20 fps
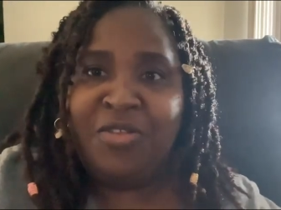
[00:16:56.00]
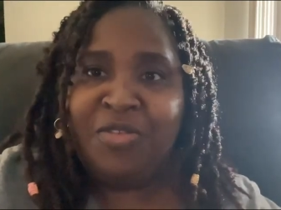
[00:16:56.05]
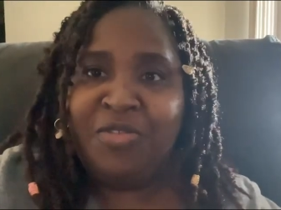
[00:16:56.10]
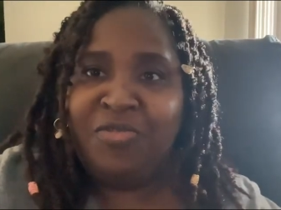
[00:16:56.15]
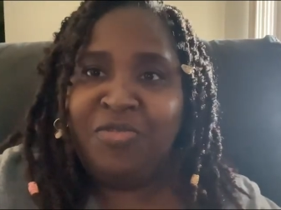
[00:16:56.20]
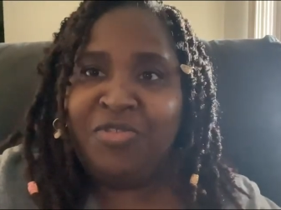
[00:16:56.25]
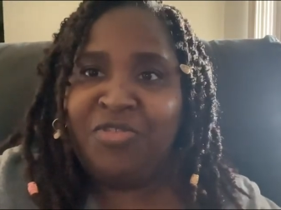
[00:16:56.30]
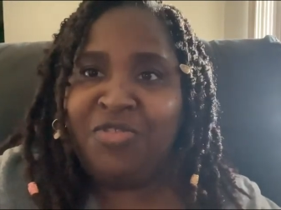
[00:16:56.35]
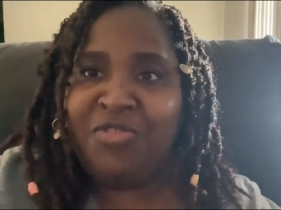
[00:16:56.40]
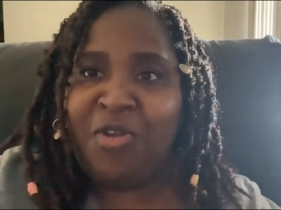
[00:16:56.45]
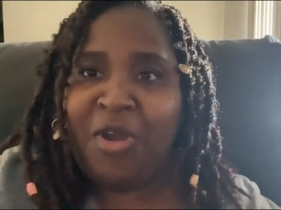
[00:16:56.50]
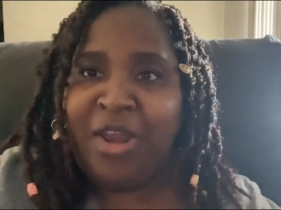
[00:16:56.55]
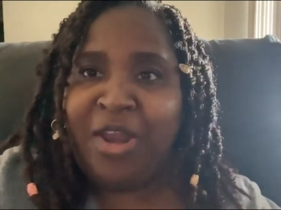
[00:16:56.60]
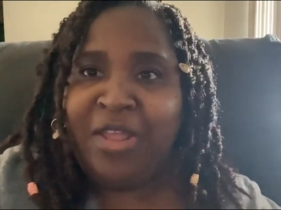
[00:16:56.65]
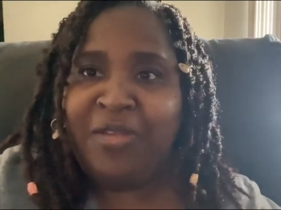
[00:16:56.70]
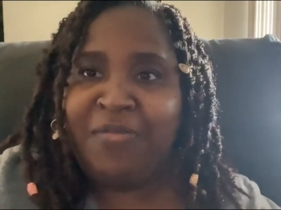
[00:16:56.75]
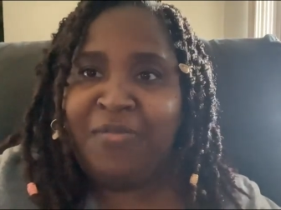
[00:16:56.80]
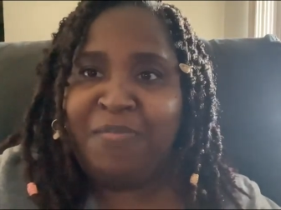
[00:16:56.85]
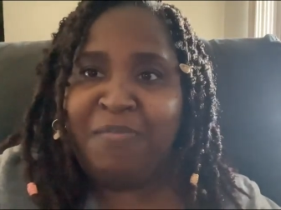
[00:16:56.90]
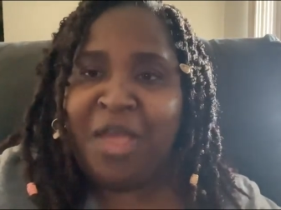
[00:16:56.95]

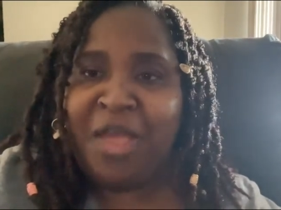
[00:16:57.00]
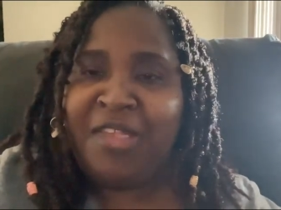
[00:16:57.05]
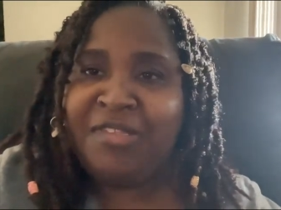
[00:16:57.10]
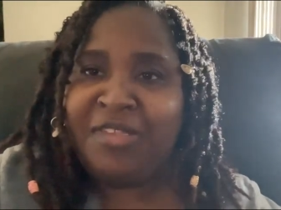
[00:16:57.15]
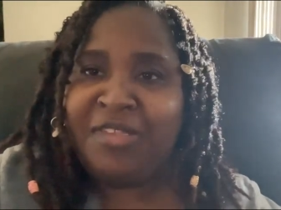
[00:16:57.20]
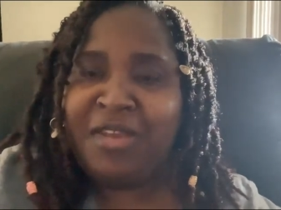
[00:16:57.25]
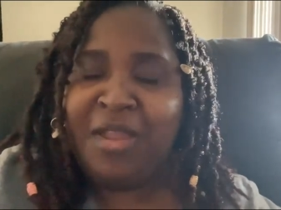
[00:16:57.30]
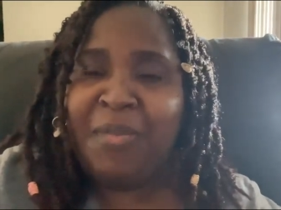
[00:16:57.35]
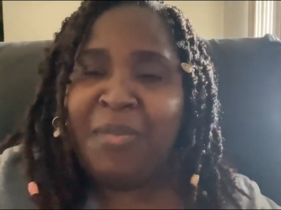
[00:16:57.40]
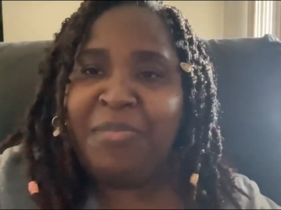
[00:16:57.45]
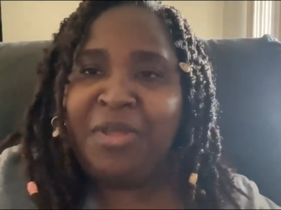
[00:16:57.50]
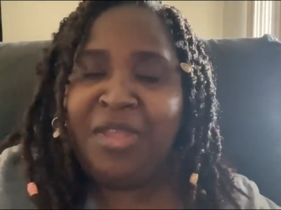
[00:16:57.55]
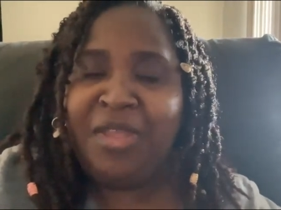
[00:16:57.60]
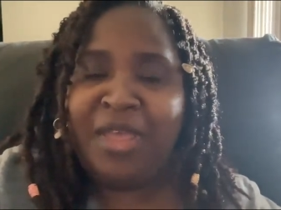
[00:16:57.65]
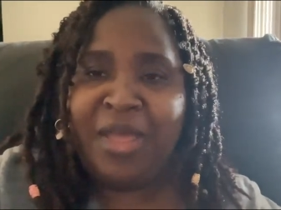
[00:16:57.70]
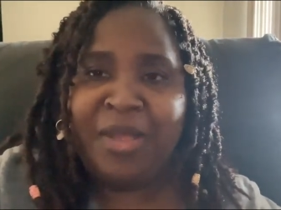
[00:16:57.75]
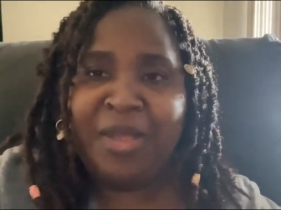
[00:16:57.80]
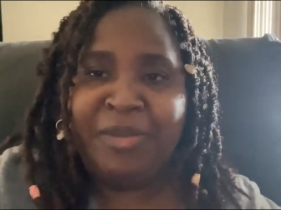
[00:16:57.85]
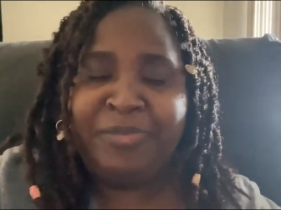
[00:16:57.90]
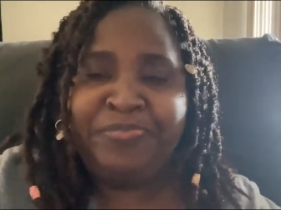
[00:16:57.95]
started messing up
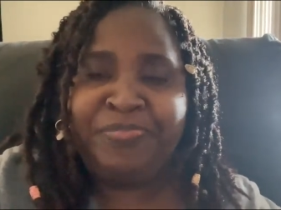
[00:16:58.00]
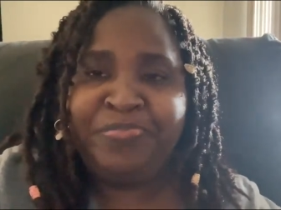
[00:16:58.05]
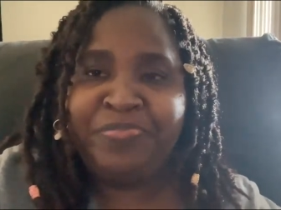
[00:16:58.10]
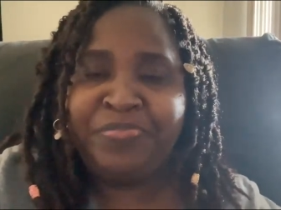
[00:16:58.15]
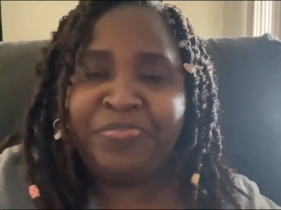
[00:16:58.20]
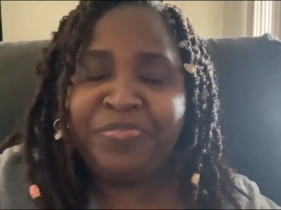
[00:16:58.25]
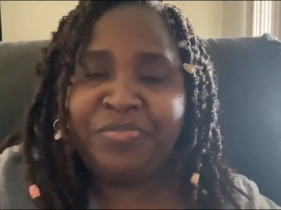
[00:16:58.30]
again.